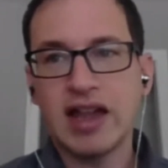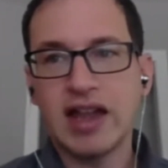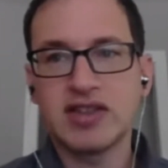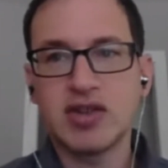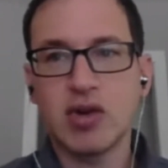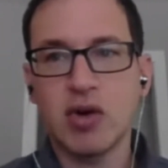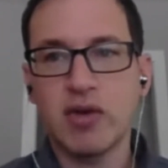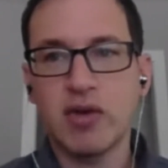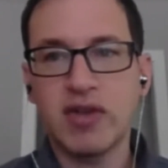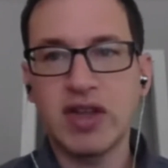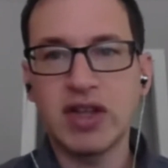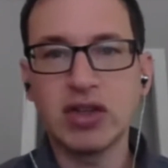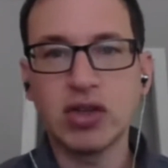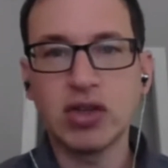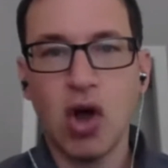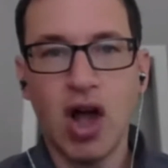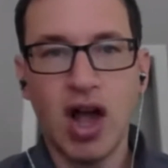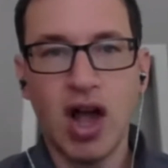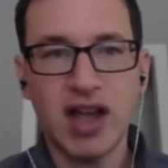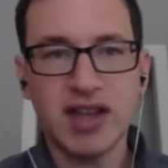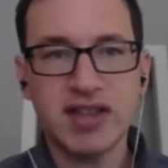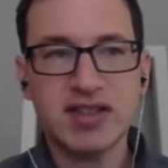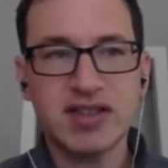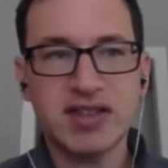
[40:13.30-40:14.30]
And so if he
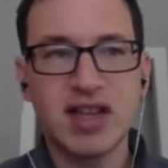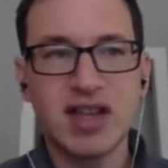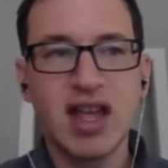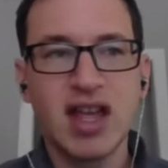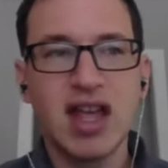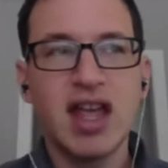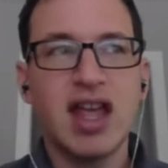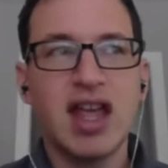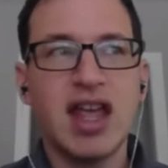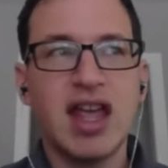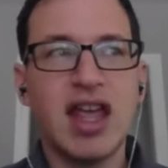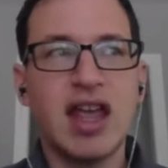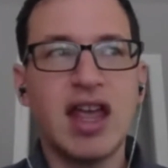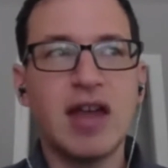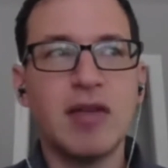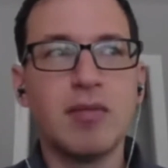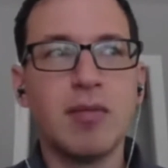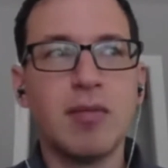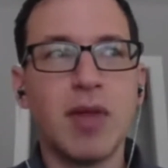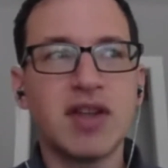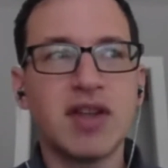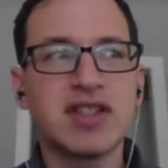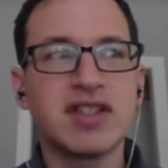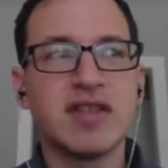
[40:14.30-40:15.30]
lost,
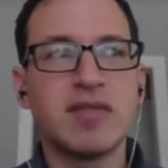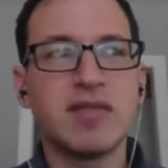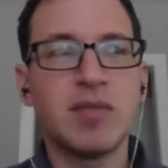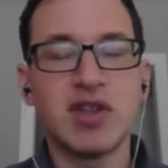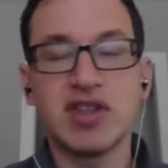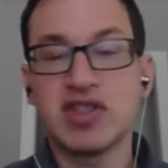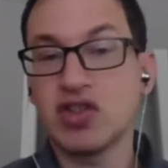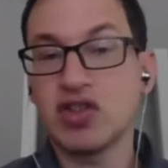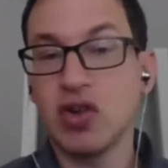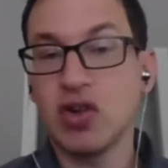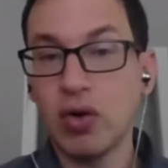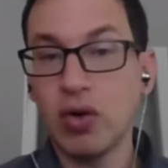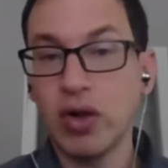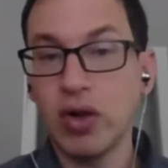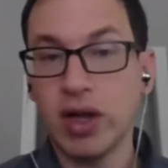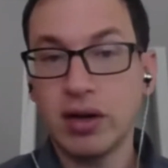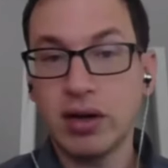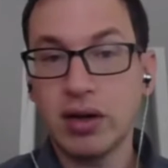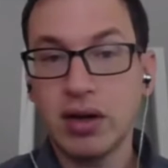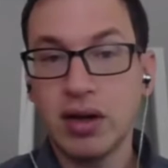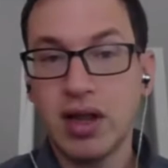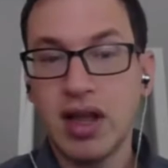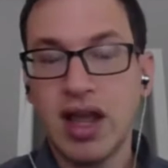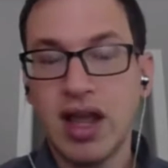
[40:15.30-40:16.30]
it must have been
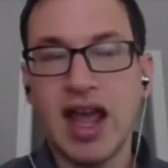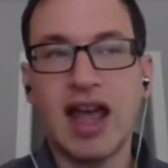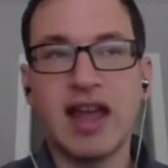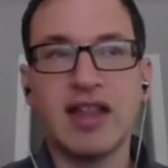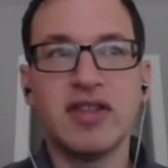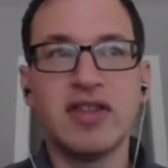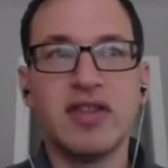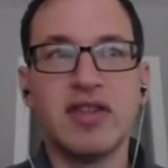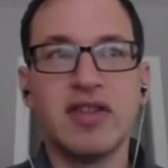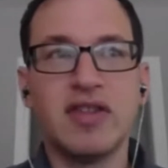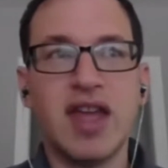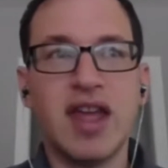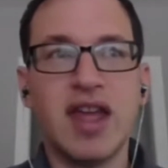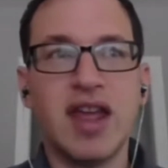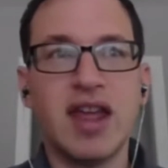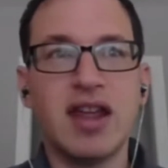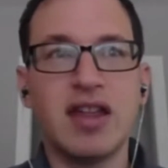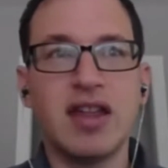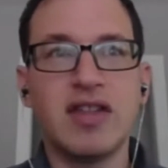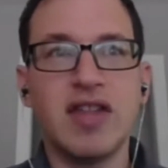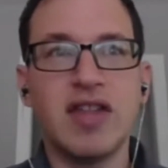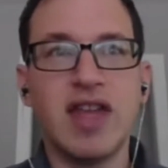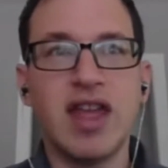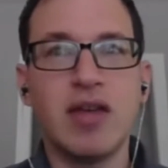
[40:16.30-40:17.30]
stolen. And
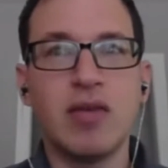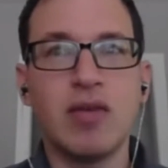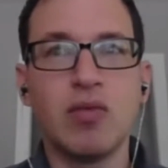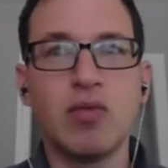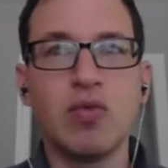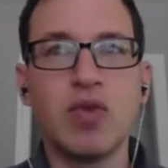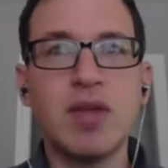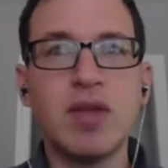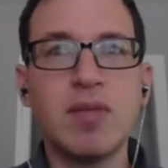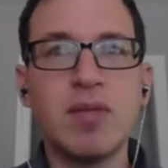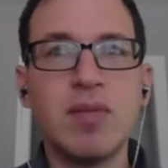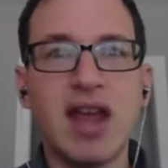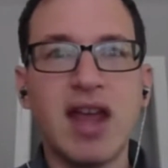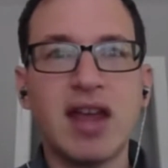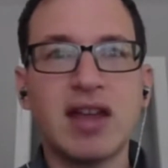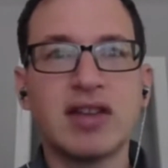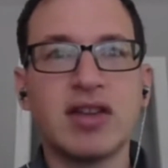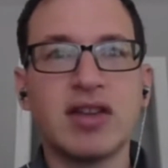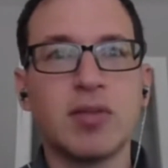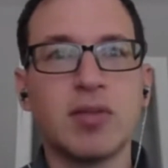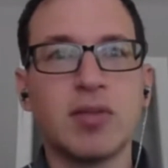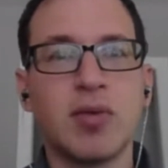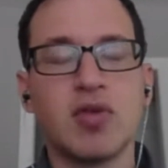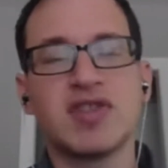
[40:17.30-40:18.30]
they
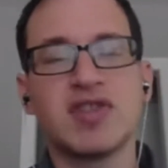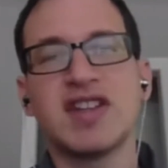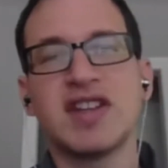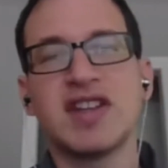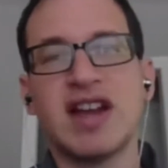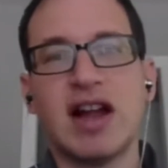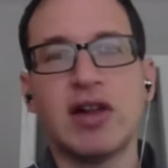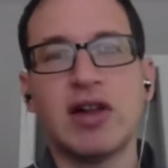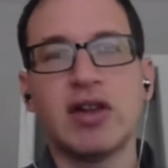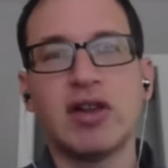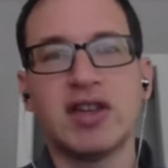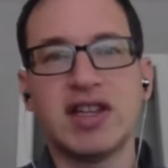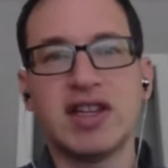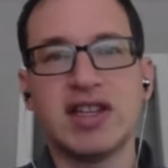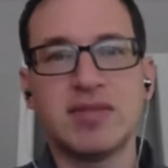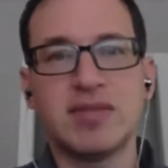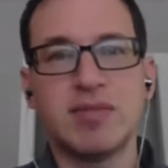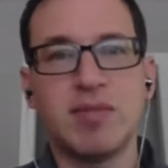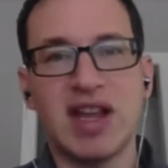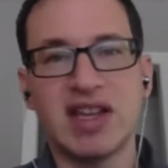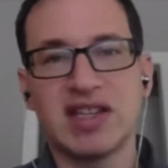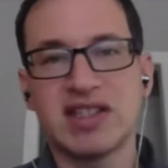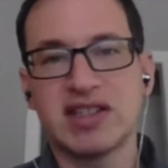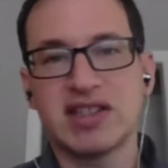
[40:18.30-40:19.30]
remake their
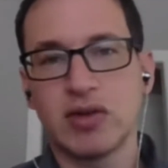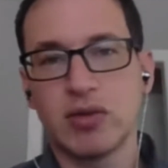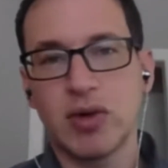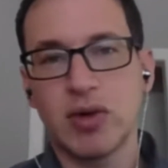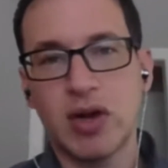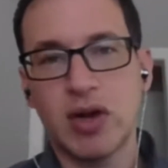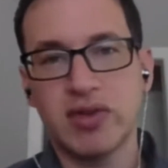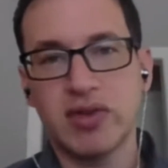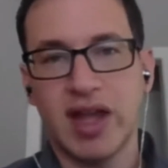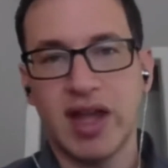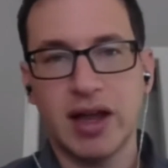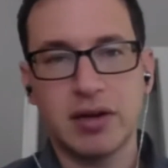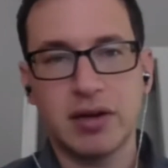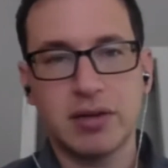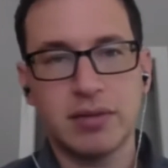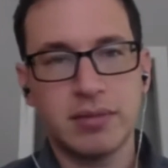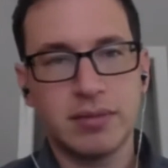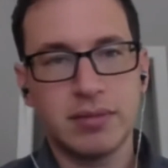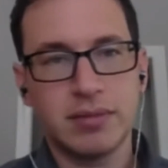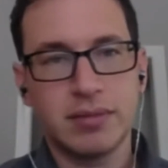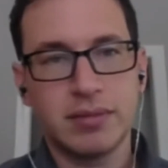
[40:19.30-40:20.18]
personalities based around that.